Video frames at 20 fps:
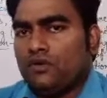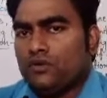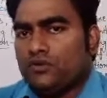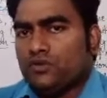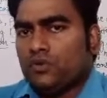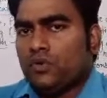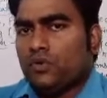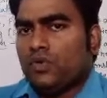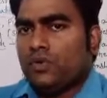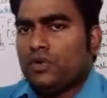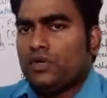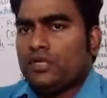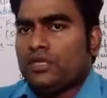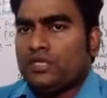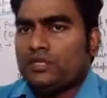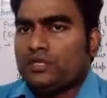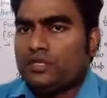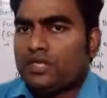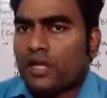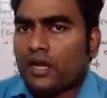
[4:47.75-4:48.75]

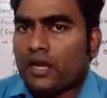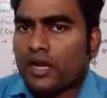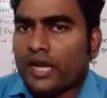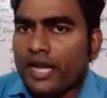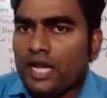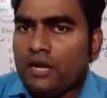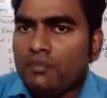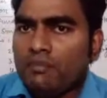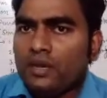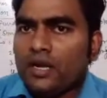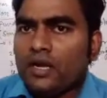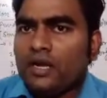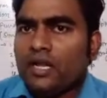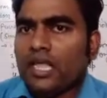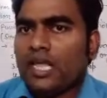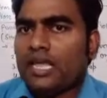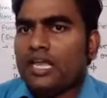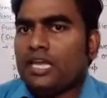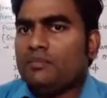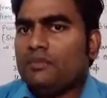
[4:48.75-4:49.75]
So the red
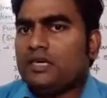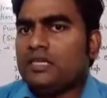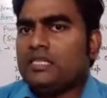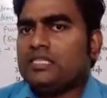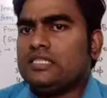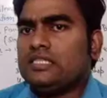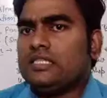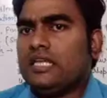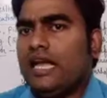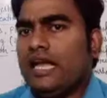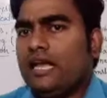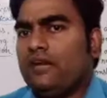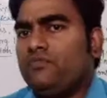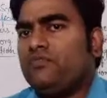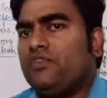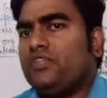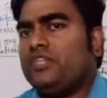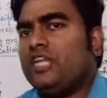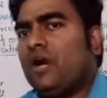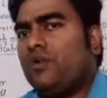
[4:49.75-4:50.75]
blood animals
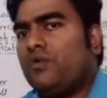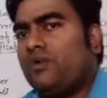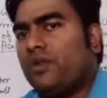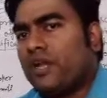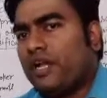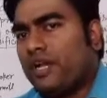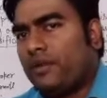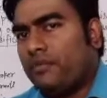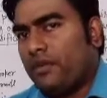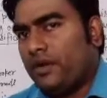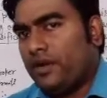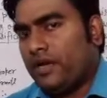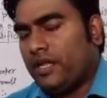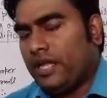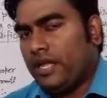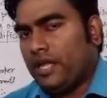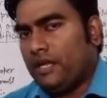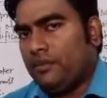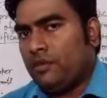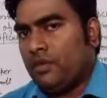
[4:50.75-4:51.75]
and without red blood
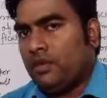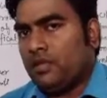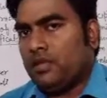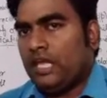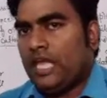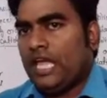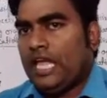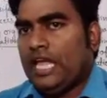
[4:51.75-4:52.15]
animals,